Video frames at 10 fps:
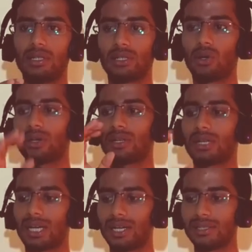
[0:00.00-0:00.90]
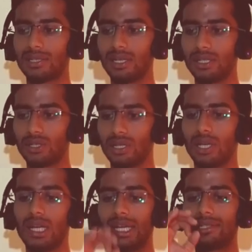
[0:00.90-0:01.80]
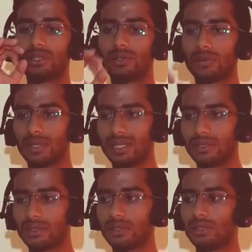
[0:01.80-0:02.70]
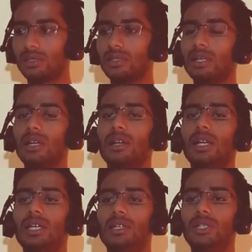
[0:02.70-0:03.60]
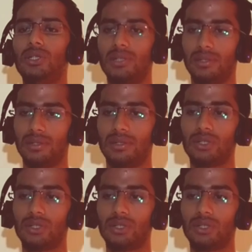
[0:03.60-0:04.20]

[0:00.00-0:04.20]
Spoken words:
it's not translation, it's a translation,